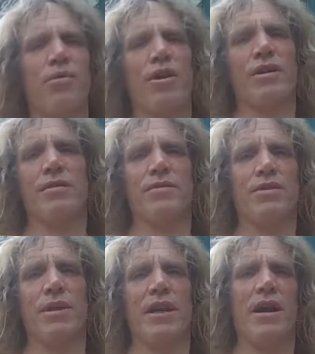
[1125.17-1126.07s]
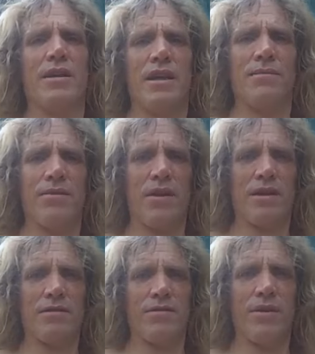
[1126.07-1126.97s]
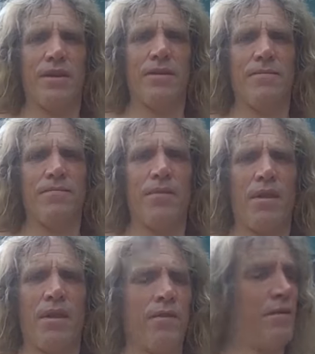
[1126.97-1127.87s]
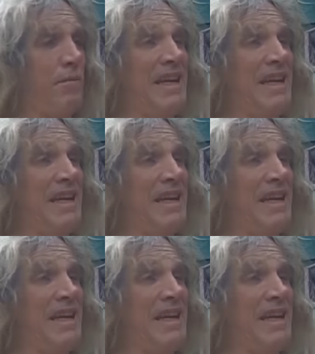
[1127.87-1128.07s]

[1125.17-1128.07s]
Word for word: point of doing goddamn philosophy? If it